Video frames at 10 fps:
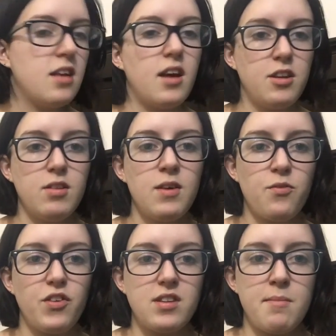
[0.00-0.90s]
I do
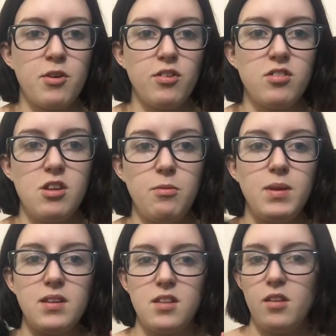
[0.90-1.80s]
that for some girls too
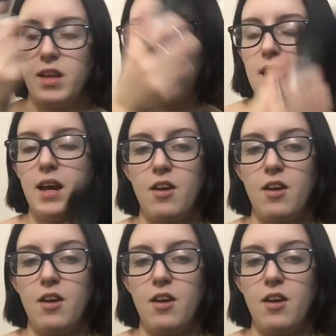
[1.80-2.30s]
because they'll like get